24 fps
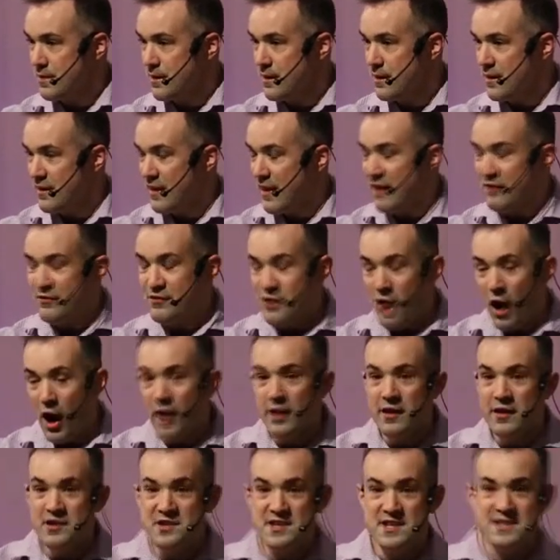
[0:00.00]
That if
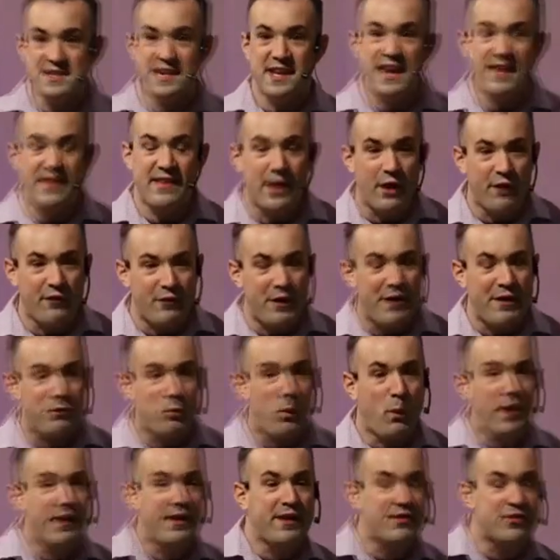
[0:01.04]
knowledge is king, that if
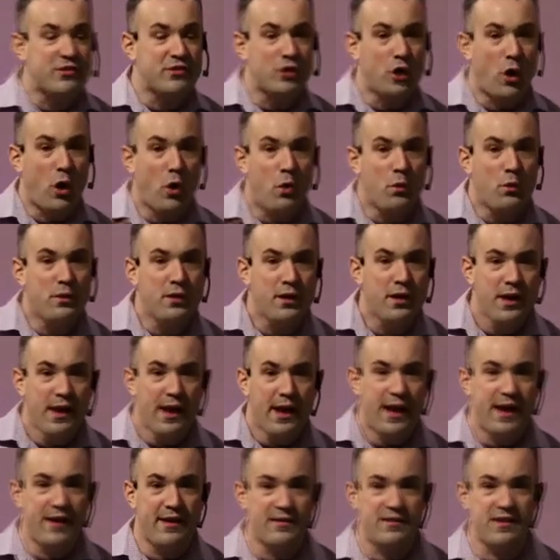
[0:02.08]
what is known
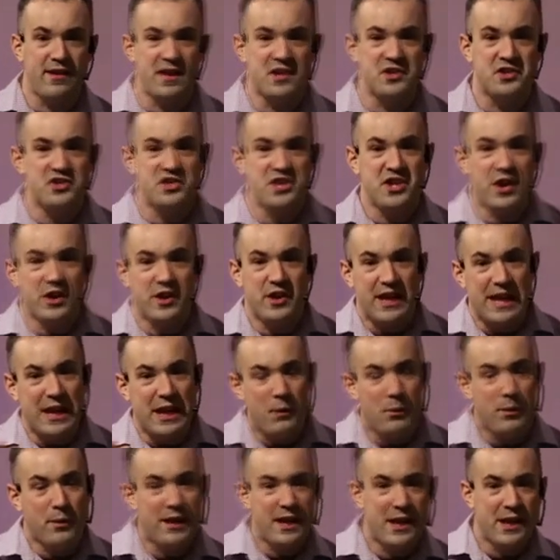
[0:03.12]
is shared
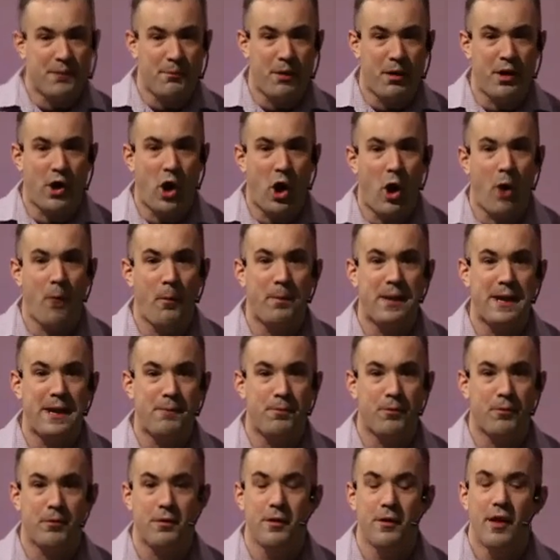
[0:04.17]
equally among all
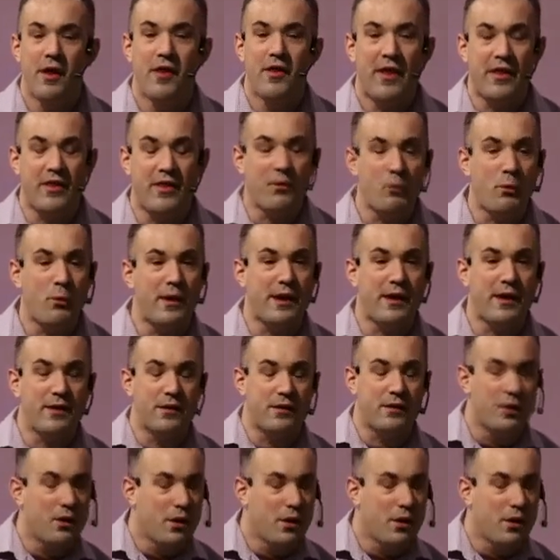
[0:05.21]
people, then we can